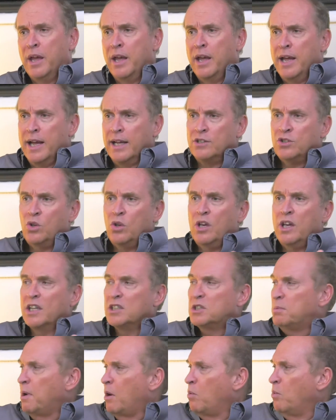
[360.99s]
And so you guess
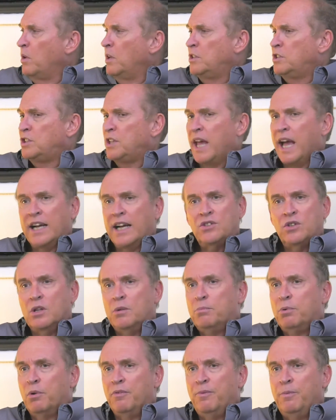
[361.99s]
about what's
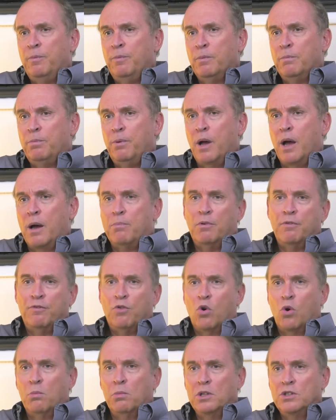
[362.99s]
excellent
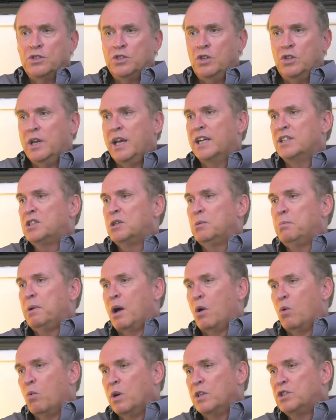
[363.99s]
performance, you guess
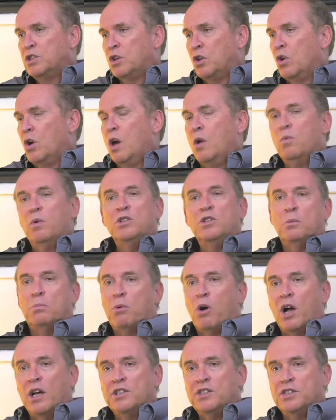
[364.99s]
about what's good, what your
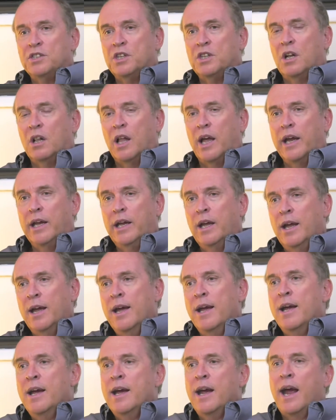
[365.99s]
boss is going to like,
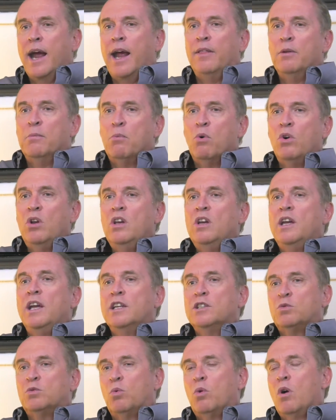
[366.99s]
and the more you
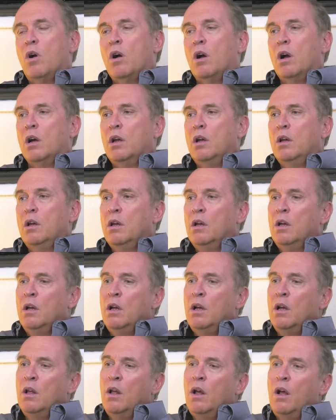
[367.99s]
guess wrong,
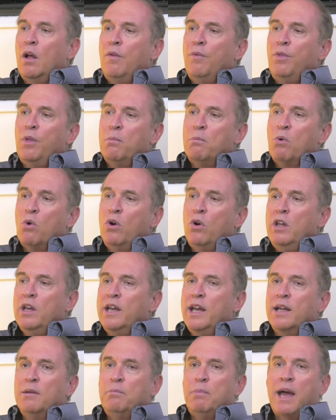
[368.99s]
the more you
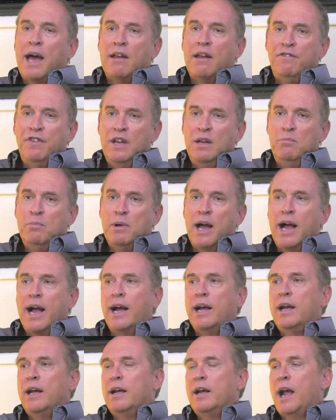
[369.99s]
get bad feedback,
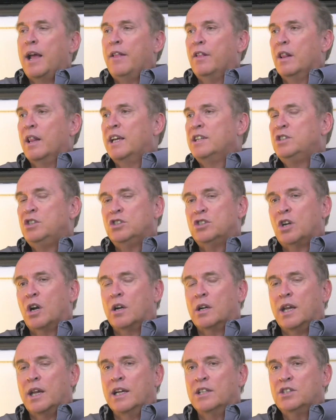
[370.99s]
and the less you start
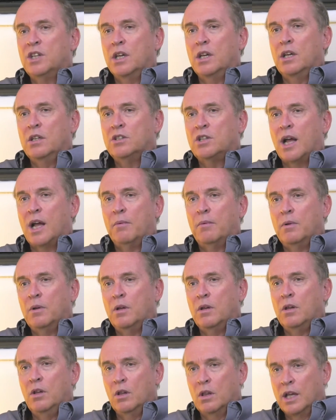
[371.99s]
guessing,
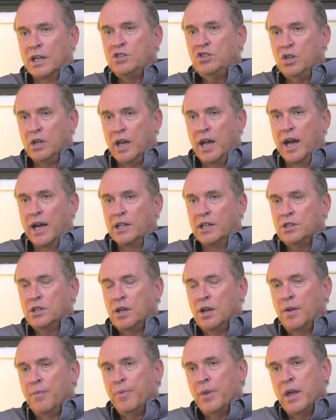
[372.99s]
less you guess,
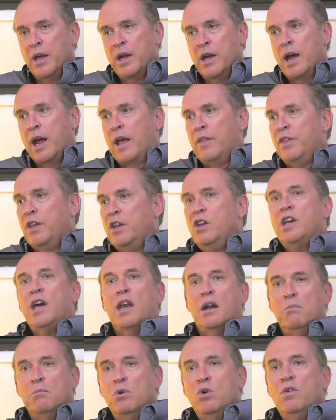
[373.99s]
and then you kind
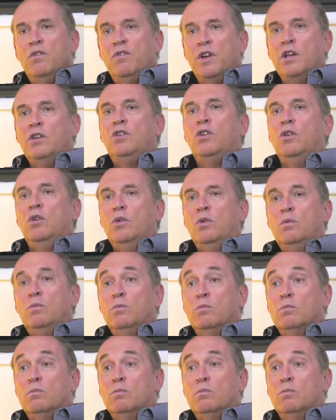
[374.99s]
of move into